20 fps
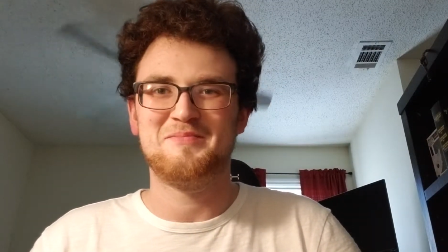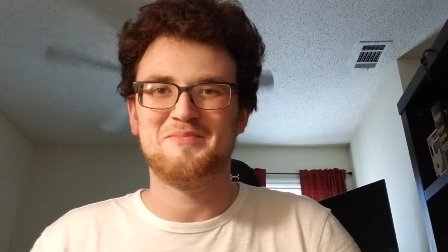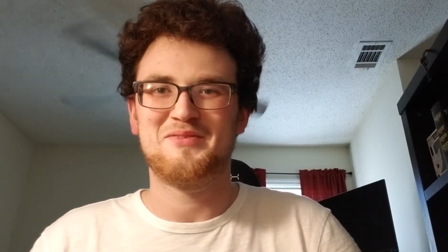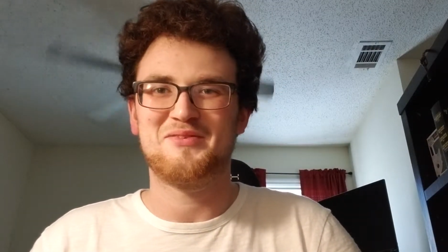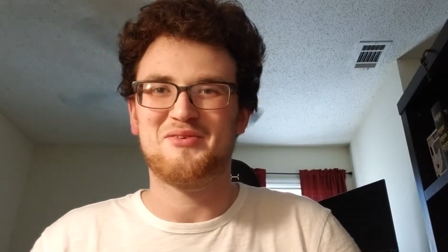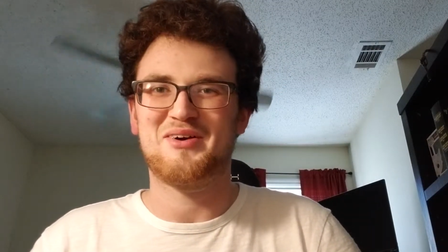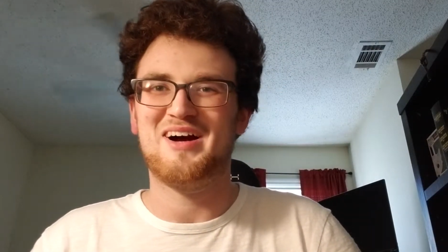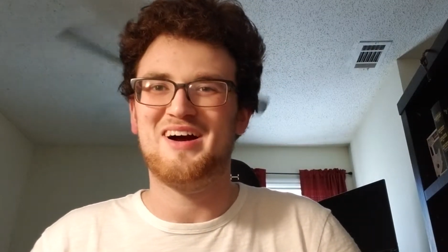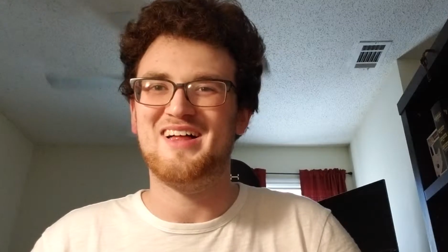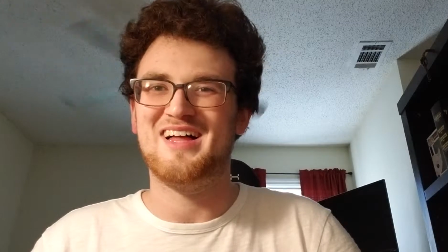
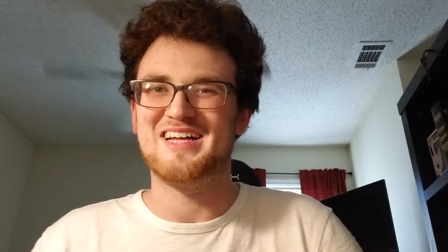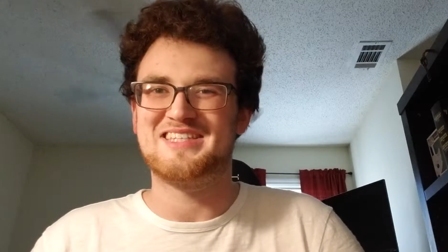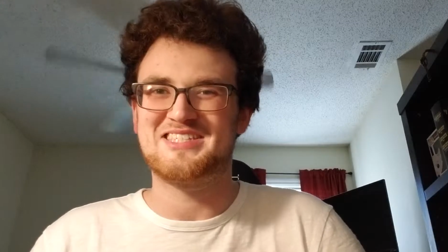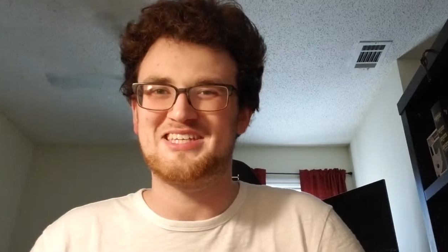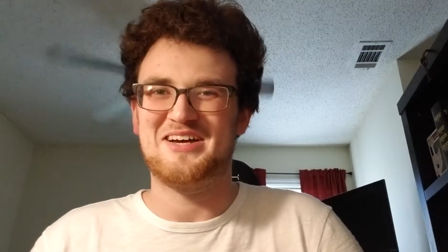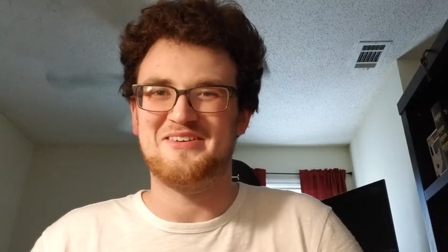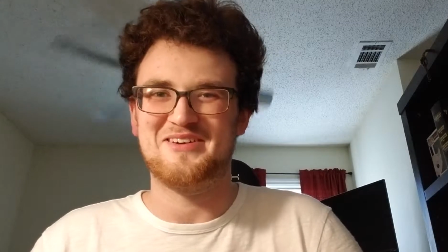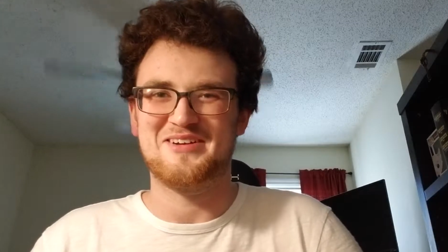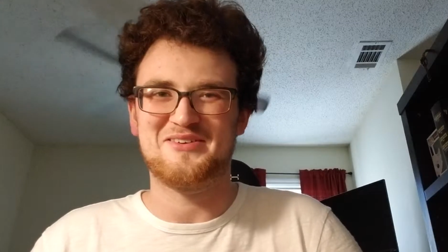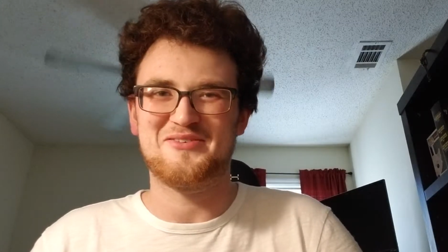Wow, that
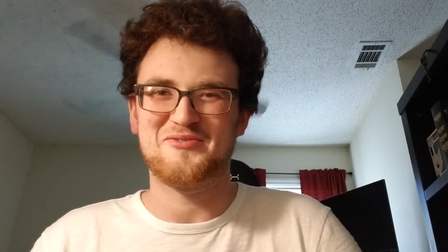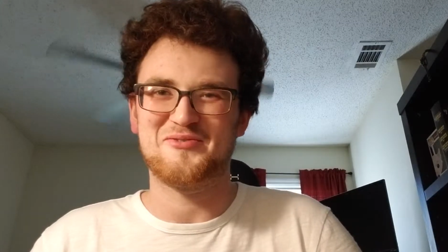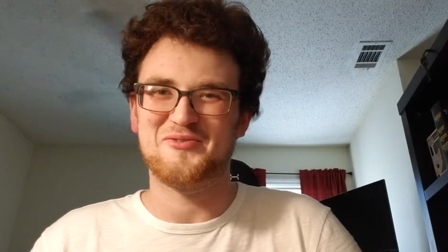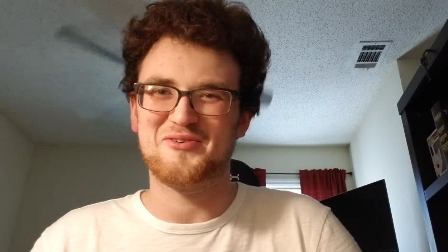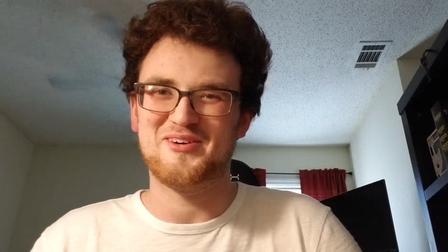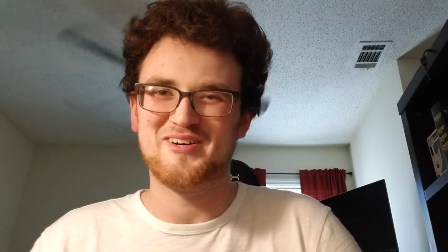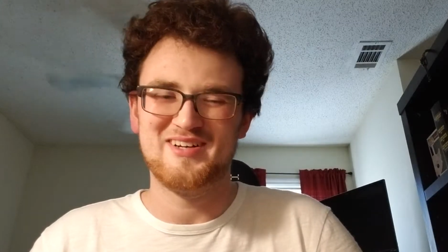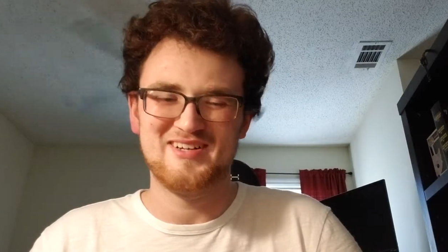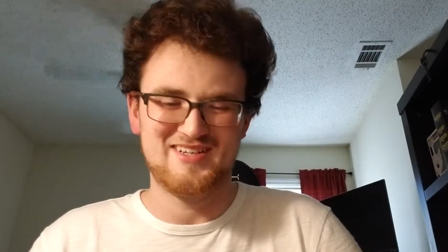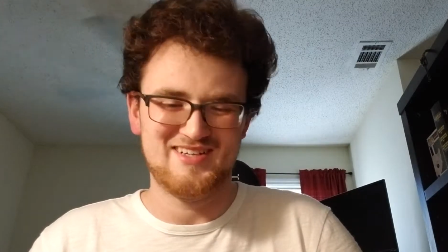sounded
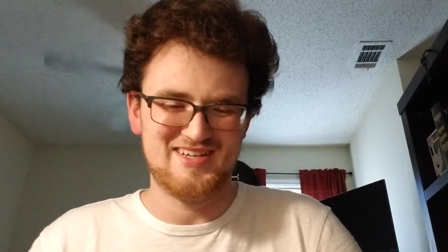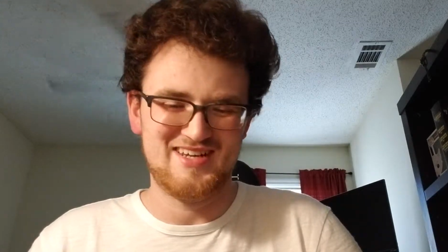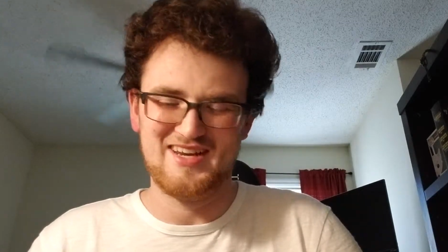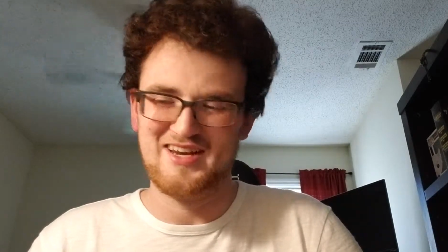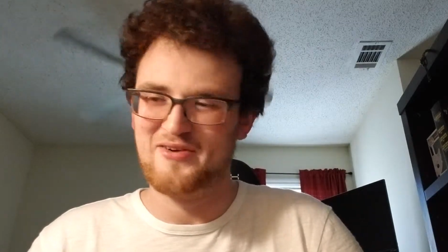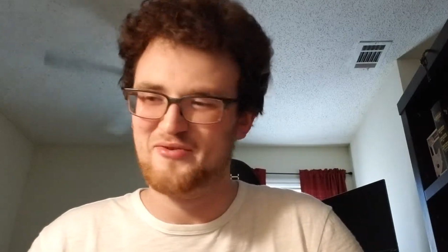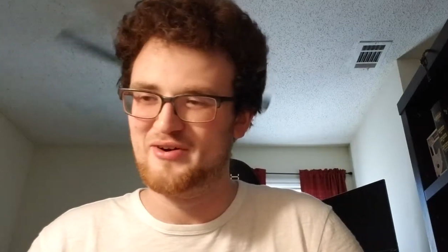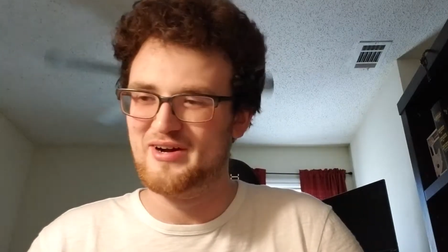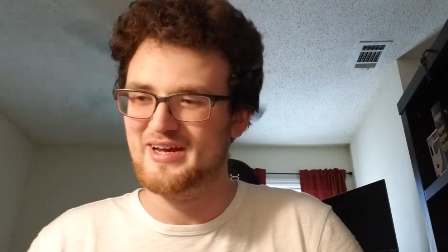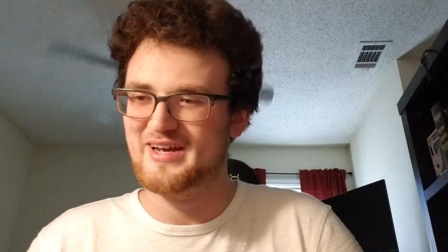cool.
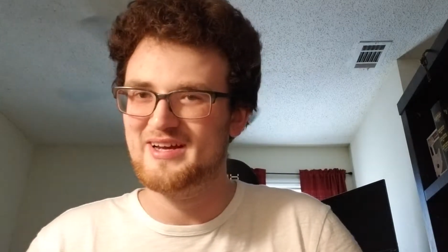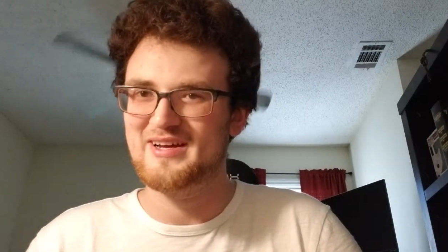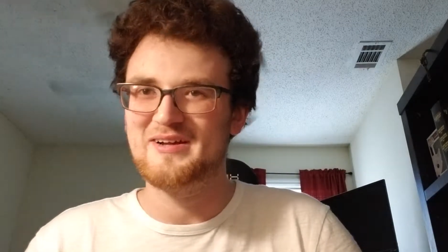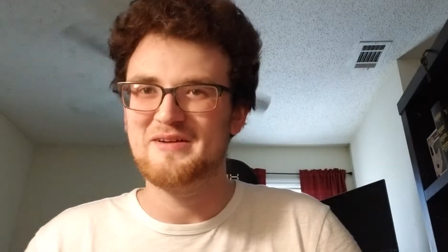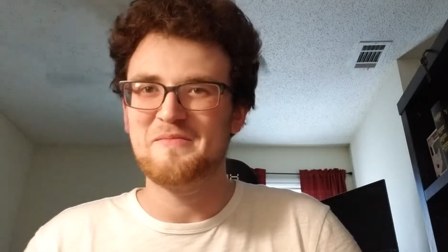Anyway,